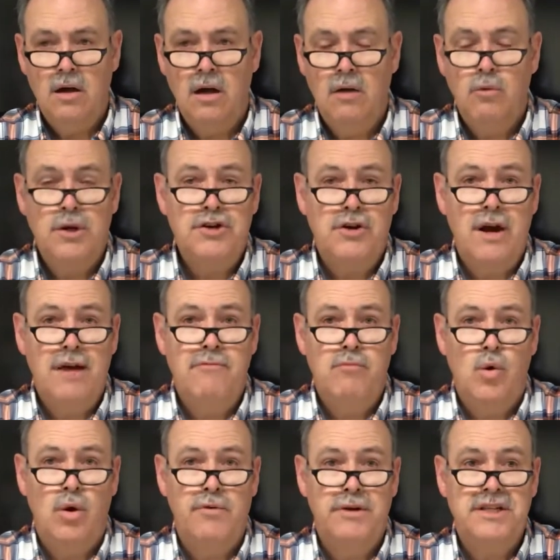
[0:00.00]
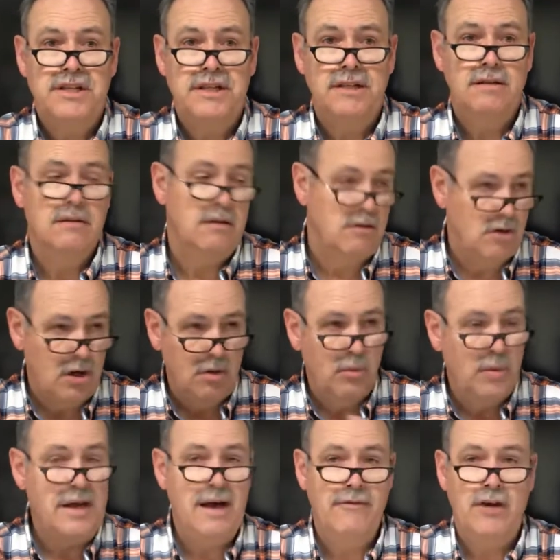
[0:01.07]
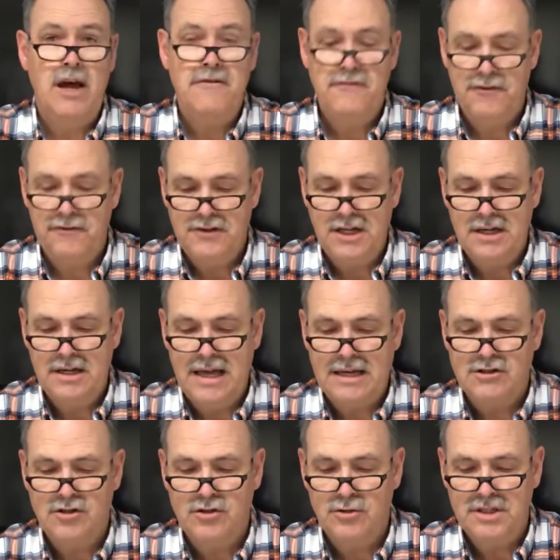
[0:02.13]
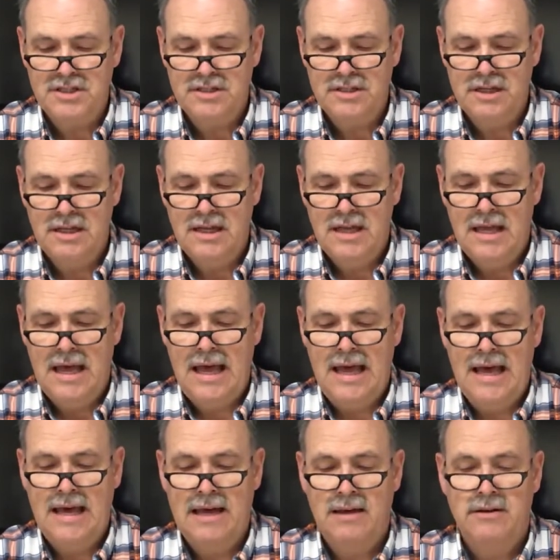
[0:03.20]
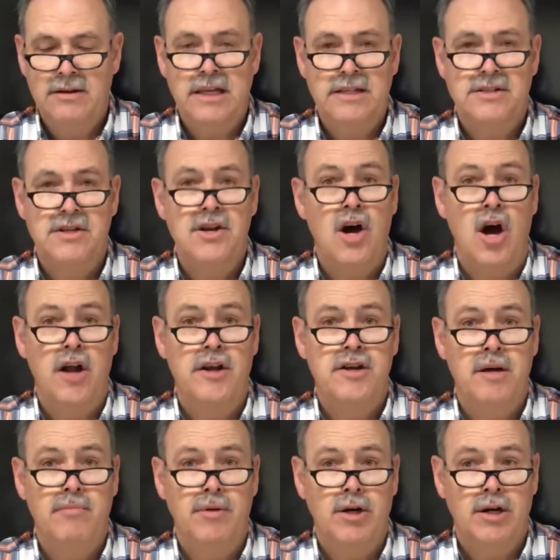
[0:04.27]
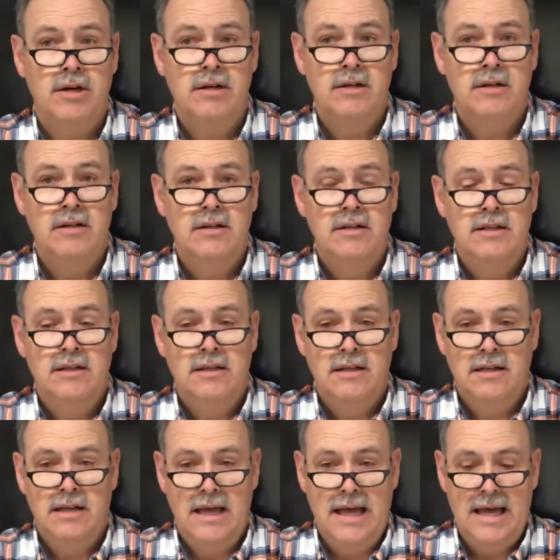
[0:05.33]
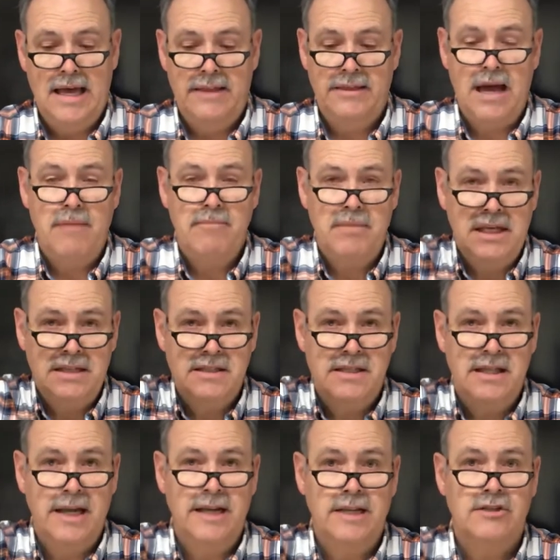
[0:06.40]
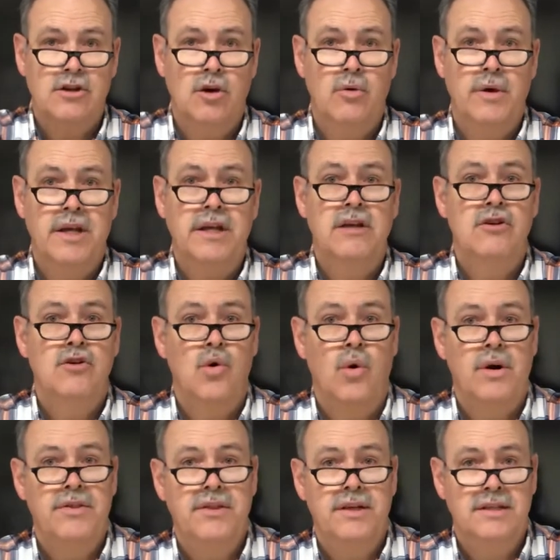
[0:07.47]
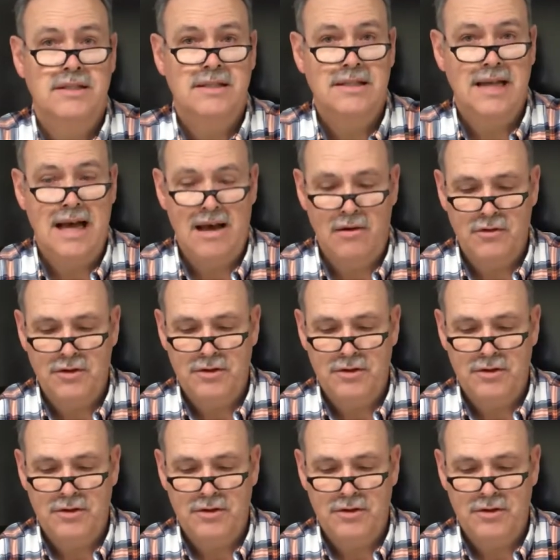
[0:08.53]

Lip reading: we drive more recent, or we have I-15 next to us, and it's an odd number. That means that it's going north and south.